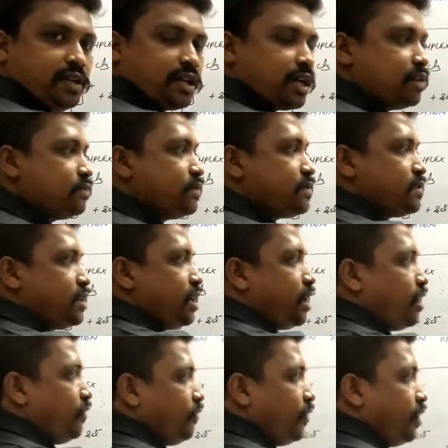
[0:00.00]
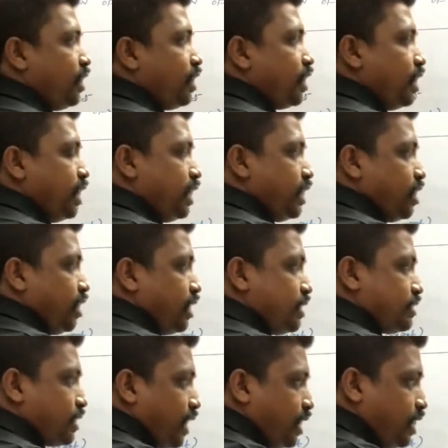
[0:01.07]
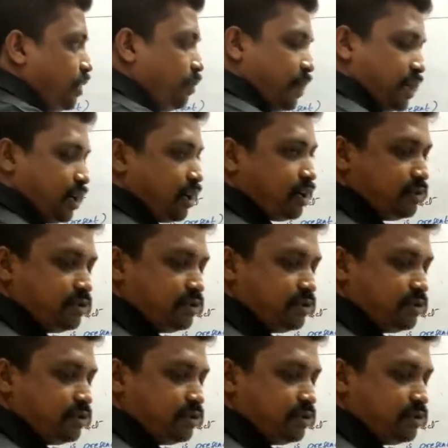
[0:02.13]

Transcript: consisting of ligands and the metal.